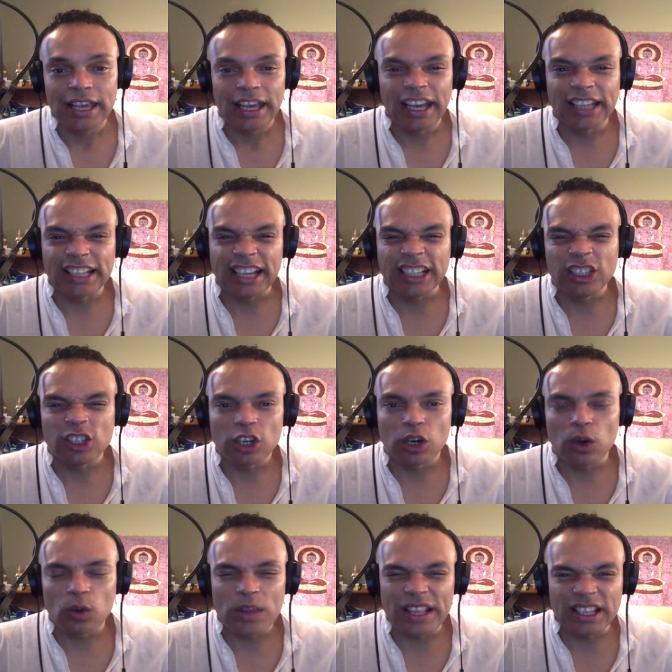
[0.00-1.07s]
And I
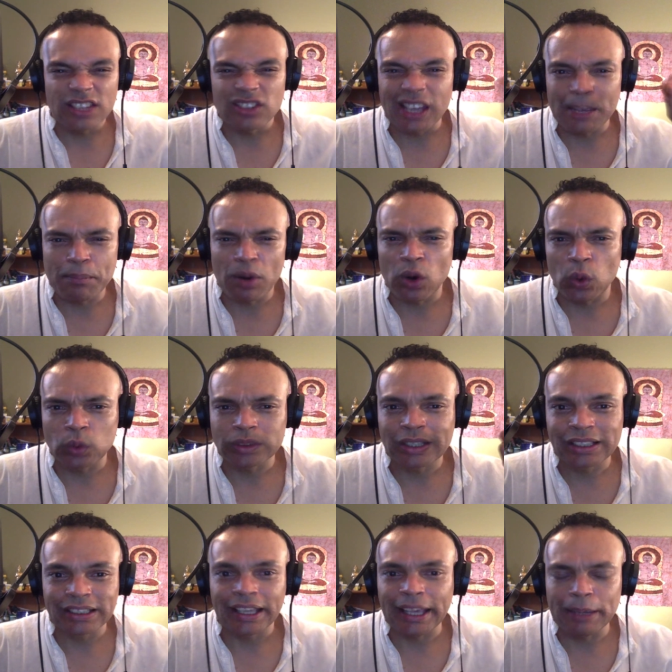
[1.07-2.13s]
know that is a bold
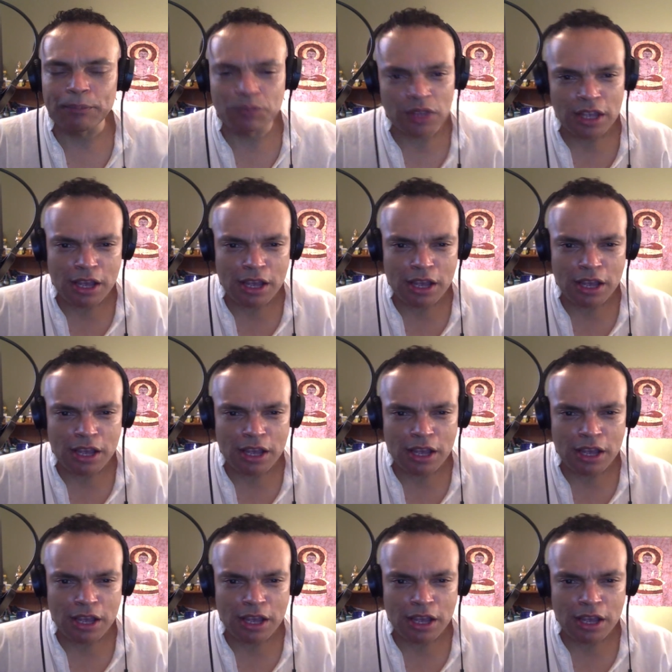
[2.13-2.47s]
claim.